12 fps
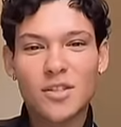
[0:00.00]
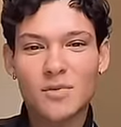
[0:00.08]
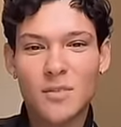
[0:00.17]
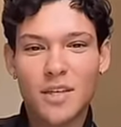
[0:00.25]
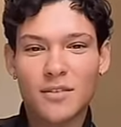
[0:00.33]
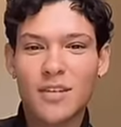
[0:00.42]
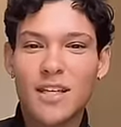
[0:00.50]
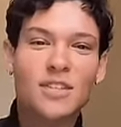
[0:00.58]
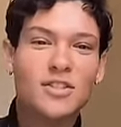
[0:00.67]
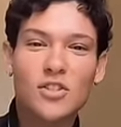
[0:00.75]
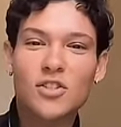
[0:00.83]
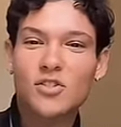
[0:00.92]
Trust me.
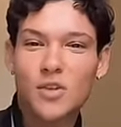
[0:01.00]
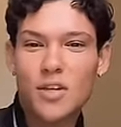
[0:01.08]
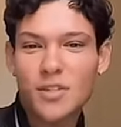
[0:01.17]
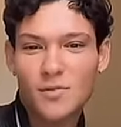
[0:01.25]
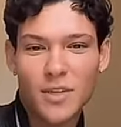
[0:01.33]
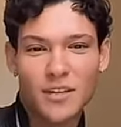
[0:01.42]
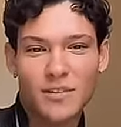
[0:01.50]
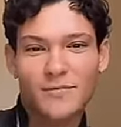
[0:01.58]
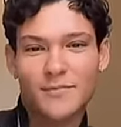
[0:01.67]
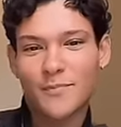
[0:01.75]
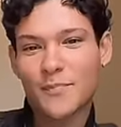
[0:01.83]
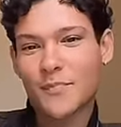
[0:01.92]
Just trust me.
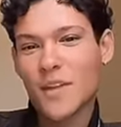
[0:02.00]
